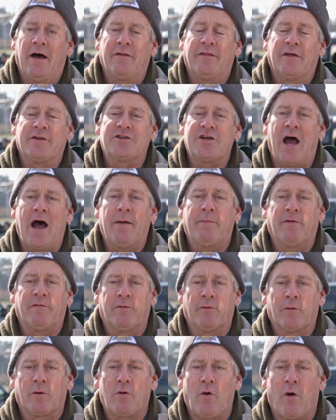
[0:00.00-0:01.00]
the job of
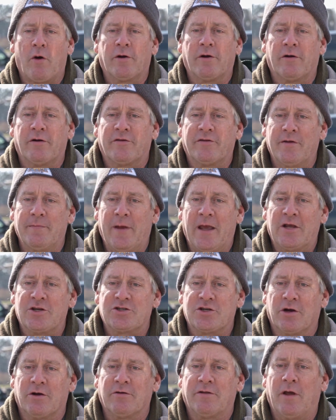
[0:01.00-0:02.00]
the recorder is to make
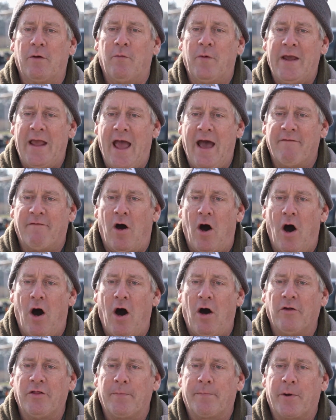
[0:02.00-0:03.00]
sure that we have
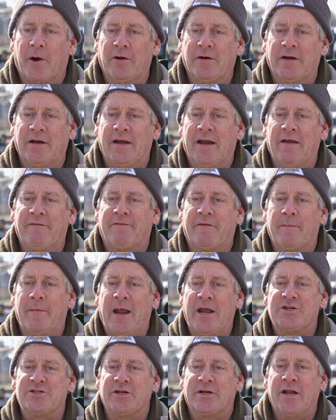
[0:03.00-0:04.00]
all the pertinent
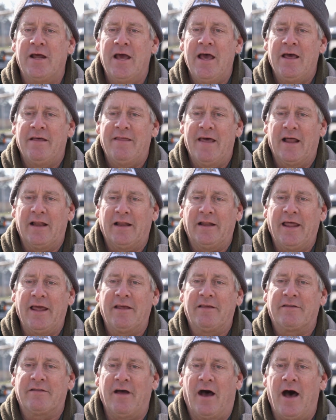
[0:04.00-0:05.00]
information that
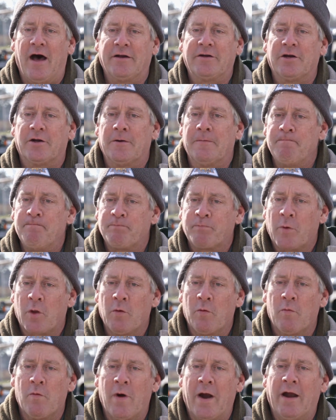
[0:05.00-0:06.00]
links the hunter,
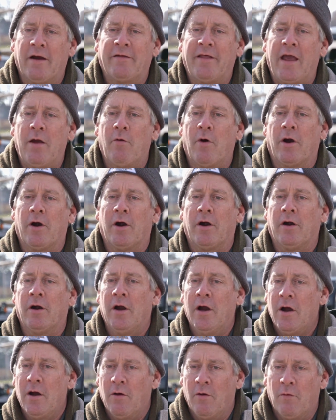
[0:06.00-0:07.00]
where they were,
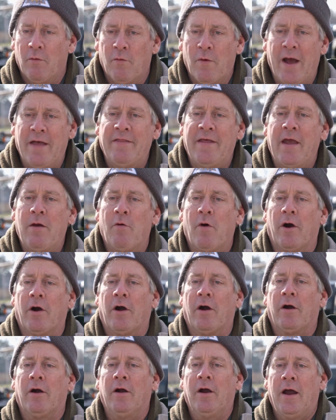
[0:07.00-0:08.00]
when they
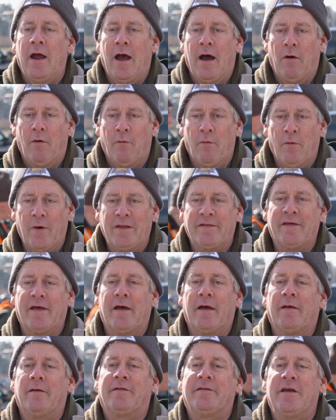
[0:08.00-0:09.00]
were, with
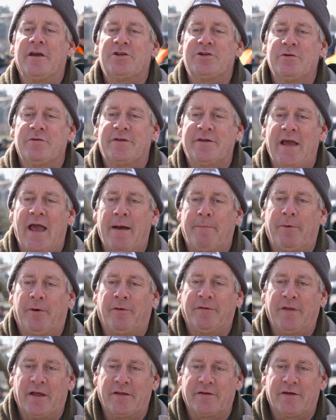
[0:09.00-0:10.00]
the tissue
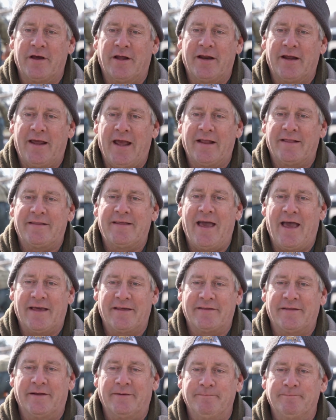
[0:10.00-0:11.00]
sample that's going to get
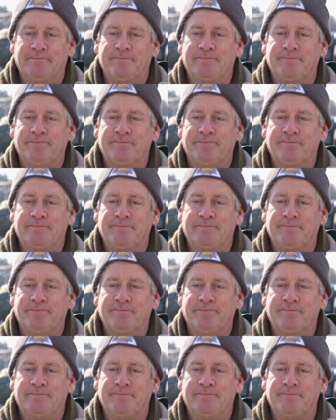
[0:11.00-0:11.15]
tested.